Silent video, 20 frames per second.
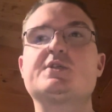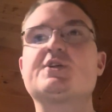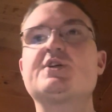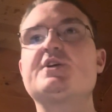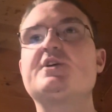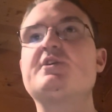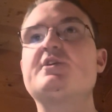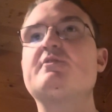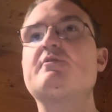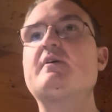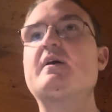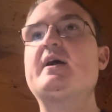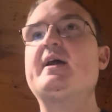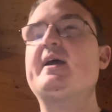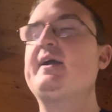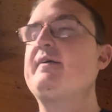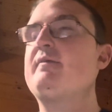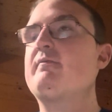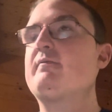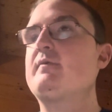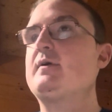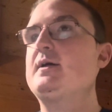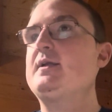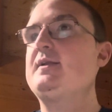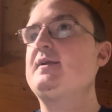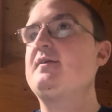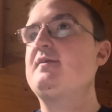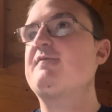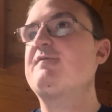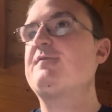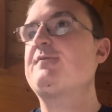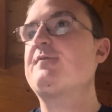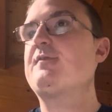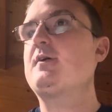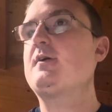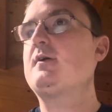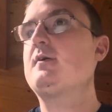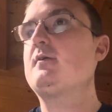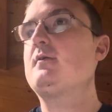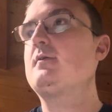to a
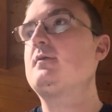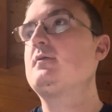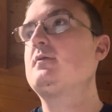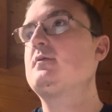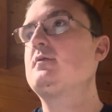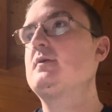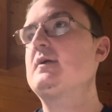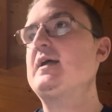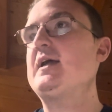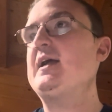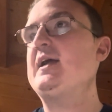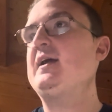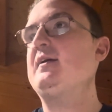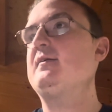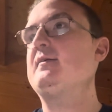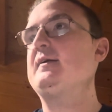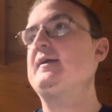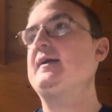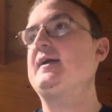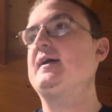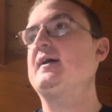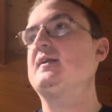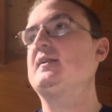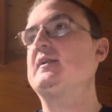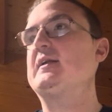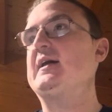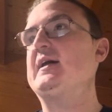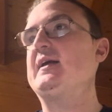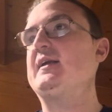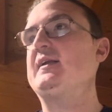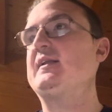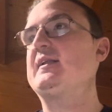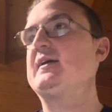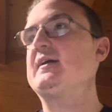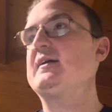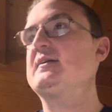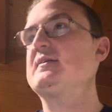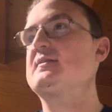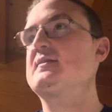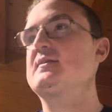wonderful area like
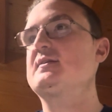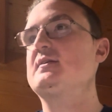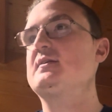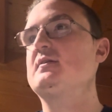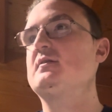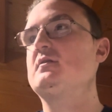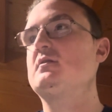this.